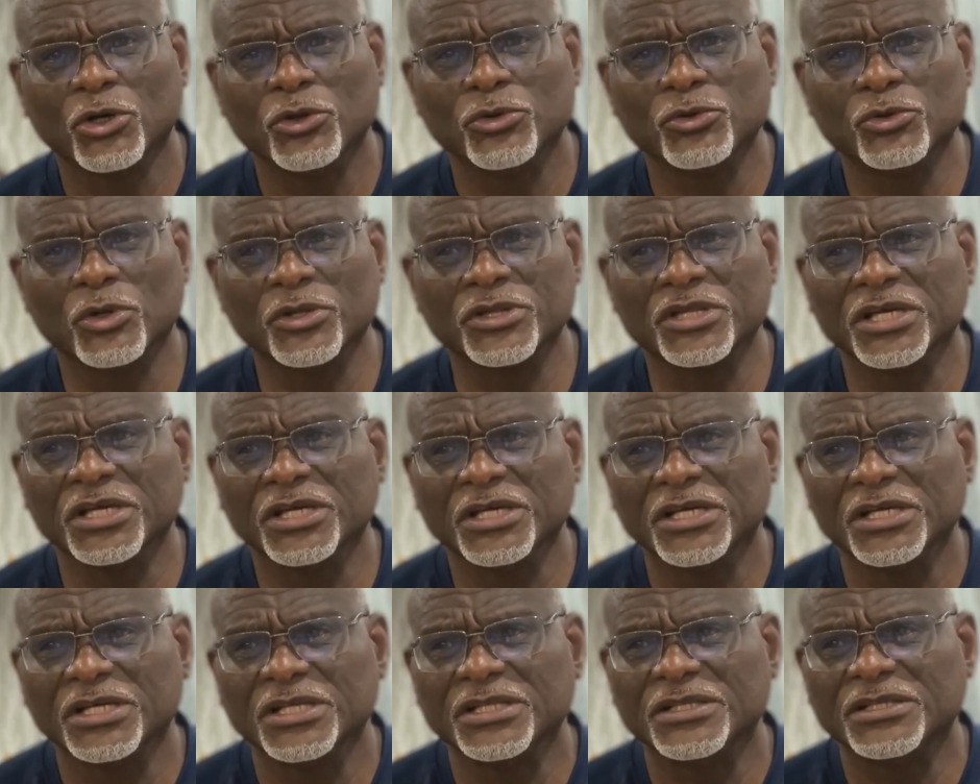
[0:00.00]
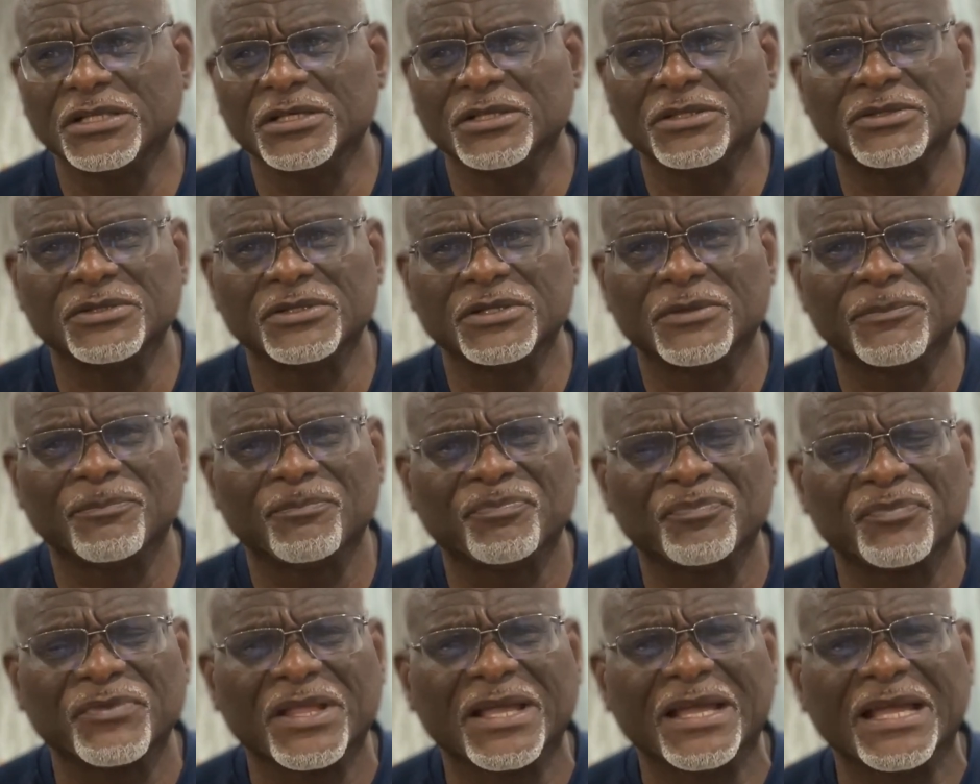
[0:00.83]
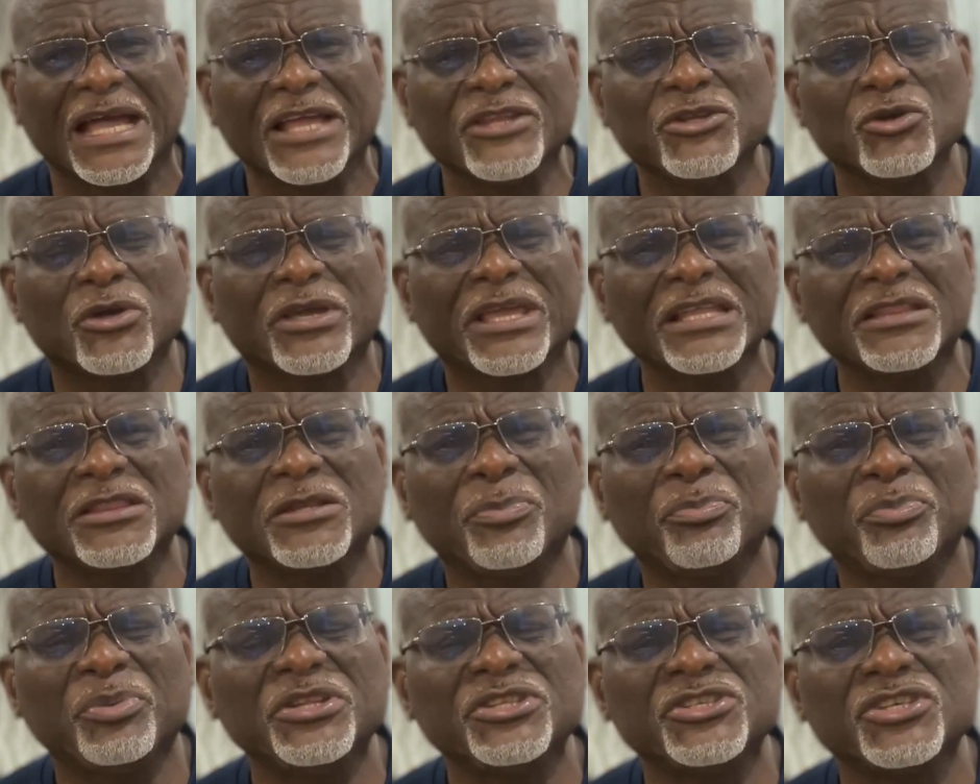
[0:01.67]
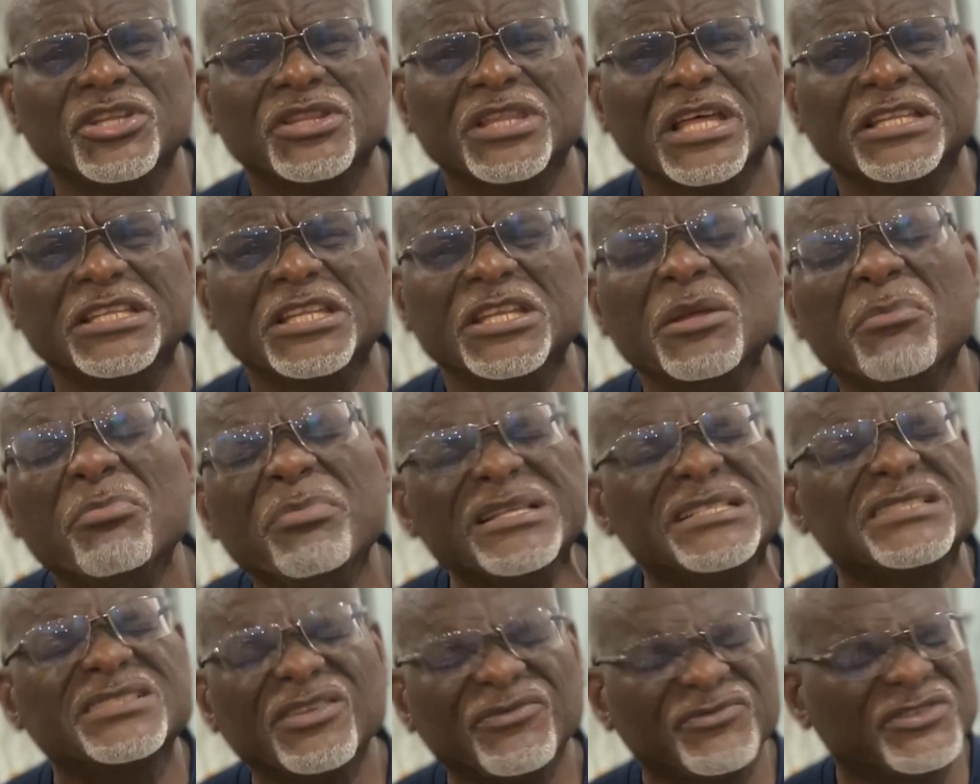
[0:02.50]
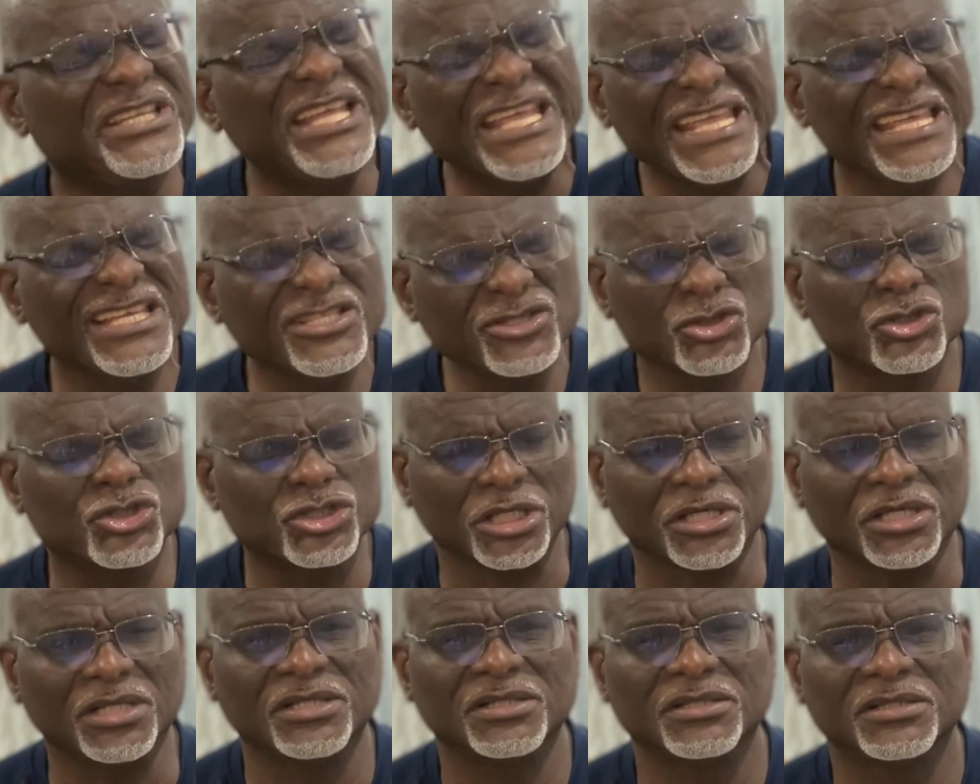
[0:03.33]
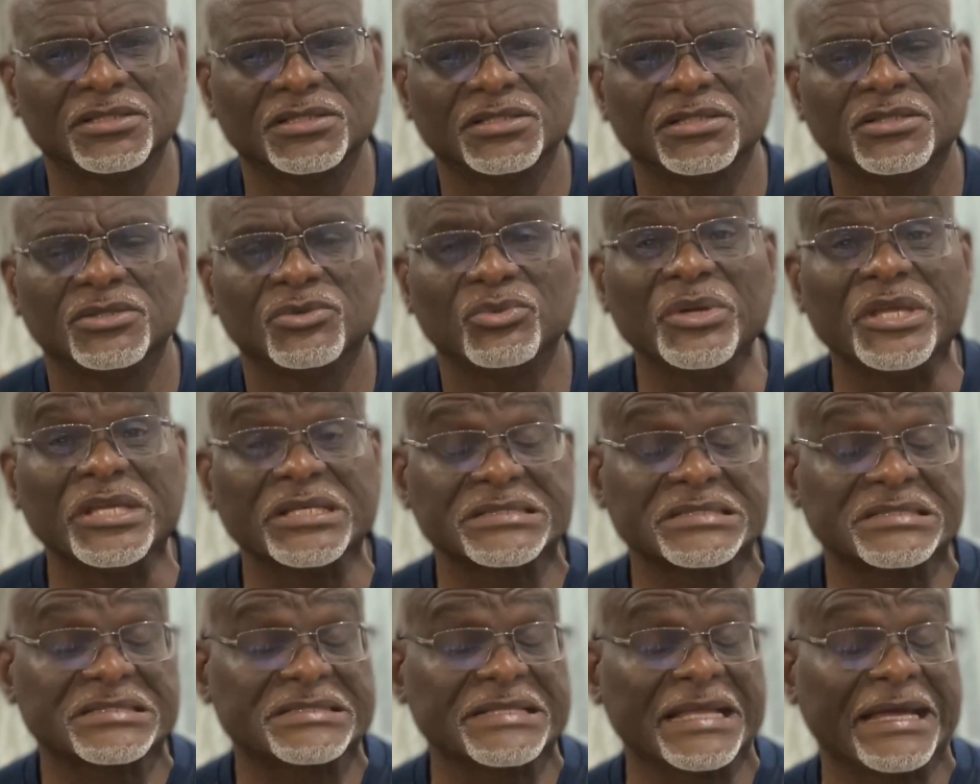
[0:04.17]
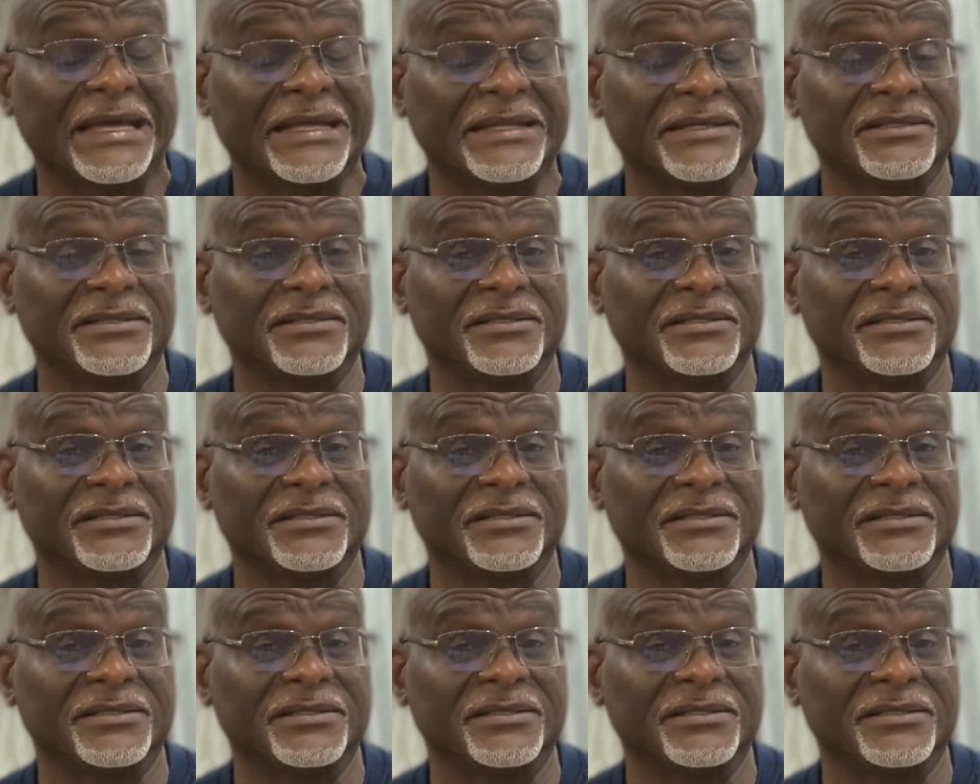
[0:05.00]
nor the, and you get the picture that in the midst of danger, we could stand